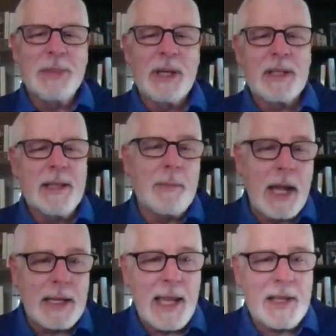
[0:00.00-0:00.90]
but in
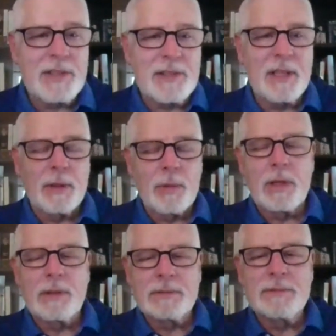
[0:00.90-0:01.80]
my case, the
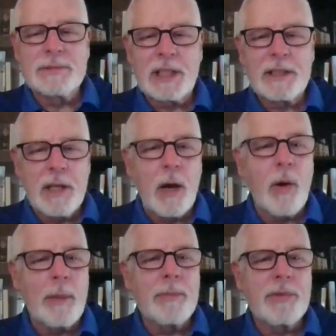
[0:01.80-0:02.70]
Lord said,
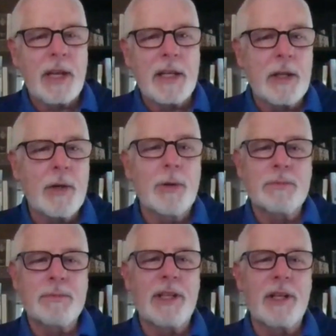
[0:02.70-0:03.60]
no, I'm sending you.